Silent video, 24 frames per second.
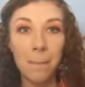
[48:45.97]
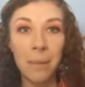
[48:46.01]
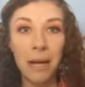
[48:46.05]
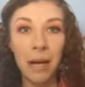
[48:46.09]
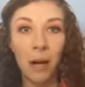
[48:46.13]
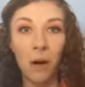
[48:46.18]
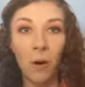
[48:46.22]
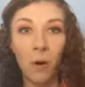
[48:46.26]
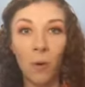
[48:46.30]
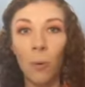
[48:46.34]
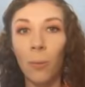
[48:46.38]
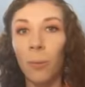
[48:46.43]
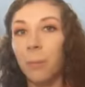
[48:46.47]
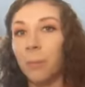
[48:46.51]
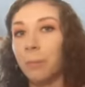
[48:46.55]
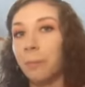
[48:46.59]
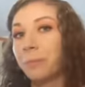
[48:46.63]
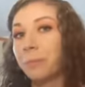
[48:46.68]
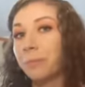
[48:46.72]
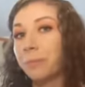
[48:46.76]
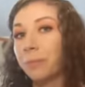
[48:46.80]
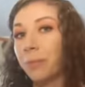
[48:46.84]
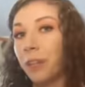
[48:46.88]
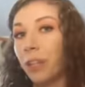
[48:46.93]
big old
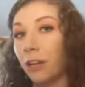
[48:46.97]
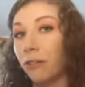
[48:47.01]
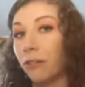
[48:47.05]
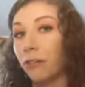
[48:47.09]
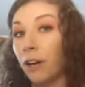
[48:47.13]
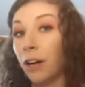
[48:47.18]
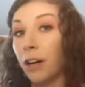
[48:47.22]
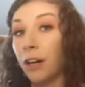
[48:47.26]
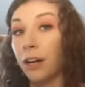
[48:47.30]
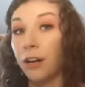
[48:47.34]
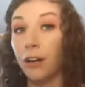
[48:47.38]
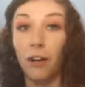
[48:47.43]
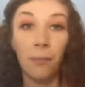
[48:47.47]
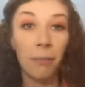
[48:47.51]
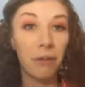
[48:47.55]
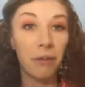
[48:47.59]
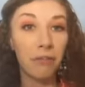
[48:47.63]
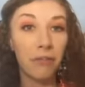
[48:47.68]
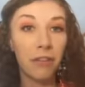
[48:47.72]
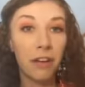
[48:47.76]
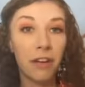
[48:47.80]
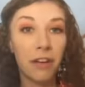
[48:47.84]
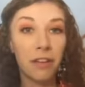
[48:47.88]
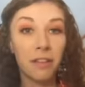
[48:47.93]
friend on
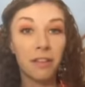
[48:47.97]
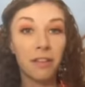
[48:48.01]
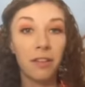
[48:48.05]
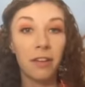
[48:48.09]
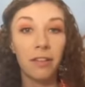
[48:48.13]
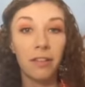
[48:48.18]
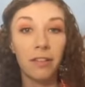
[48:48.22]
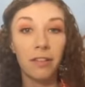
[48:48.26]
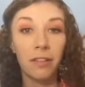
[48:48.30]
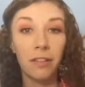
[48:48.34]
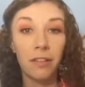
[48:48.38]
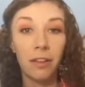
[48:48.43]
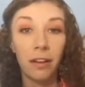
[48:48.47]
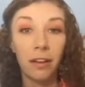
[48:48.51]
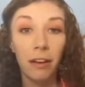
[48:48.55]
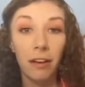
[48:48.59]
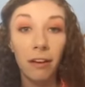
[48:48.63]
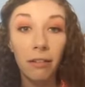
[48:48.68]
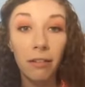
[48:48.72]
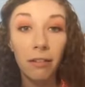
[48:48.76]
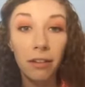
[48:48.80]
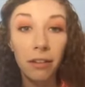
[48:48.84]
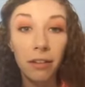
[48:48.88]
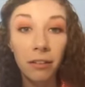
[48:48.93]
my face there stick
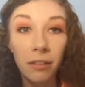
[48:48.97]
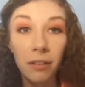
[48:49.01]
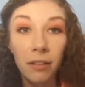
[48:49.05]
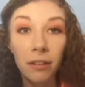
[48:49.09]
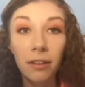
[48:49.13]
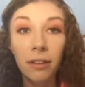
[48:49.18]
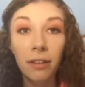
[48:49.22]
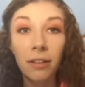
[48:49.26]
out.